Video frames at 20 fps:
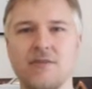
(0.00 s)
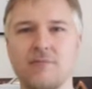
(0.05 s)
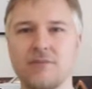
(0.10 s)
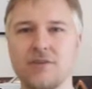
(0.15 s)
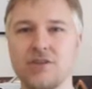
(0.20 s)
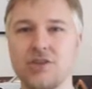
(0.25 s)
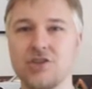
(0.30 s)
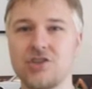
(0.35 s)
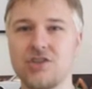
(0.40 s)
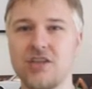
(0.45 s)
of
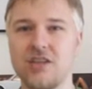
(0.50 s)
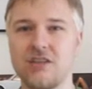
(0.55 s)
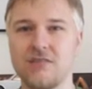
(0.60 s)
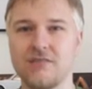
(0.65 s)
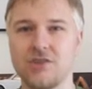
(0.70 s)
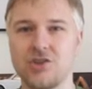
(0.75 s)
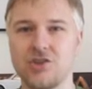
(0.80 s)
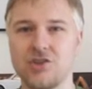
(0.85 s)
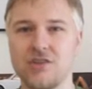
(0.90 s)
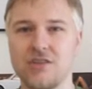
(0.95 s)
British
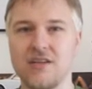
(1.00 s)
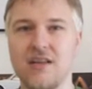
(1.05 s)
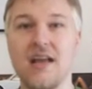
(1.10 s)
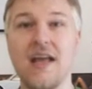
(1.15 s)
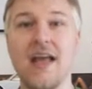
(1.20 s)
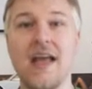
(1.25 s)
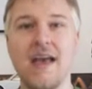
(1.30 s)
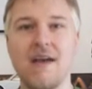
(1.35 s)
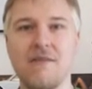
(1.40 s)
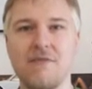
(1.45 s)
television
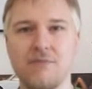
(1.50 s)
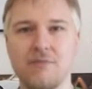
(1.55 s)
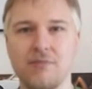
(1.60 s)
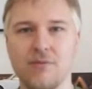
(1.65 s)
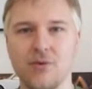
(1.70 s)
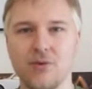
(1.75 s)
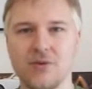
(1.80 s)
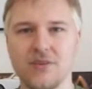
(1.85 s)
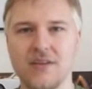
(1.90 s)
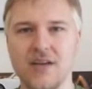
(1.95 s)
ever
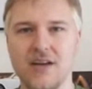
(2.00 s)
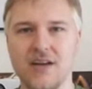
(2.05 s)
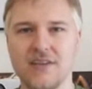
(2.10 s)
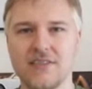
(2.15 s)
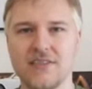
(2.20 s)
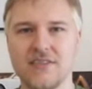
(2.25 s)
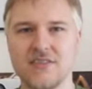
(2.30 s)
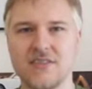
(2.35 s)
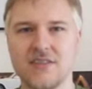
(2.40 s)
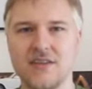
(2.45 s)

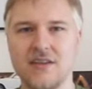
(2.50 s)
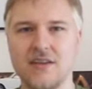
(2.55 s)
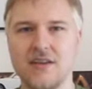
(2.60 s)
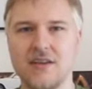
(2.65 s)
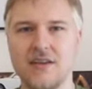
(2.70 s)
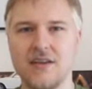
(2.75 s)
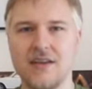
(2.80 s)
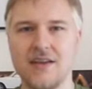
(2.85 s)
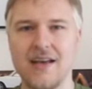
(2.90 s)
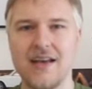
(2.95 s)
broadcast,
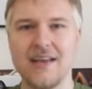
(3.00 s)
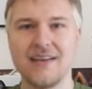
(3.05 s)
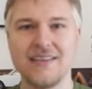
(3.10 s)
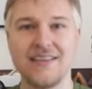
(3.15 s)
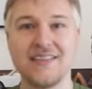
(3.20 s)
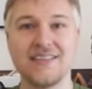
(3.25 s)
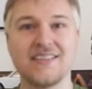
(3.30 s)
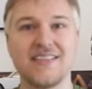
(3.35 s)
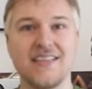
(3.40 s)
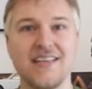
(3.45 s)
and
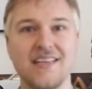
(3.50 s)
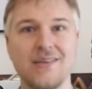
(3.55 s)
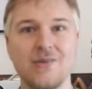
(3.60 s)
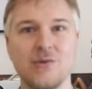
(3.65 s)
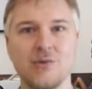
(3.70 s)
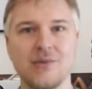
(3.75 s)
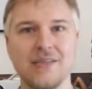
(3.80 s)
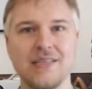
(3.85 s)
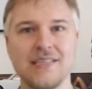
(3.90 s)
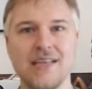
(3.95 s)
its
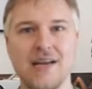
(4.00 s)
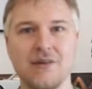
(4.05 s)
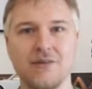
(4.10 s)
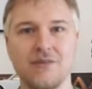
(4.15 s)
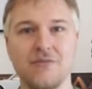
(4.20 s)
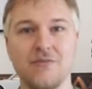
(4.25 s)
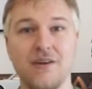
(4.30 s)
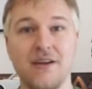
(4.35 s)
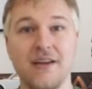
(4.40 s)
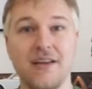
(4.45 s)
equally
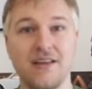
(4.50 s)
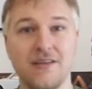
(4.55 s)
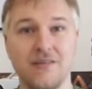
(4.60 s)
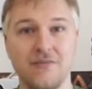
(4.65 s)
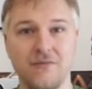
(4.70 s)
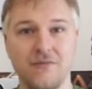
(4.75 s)
terrifying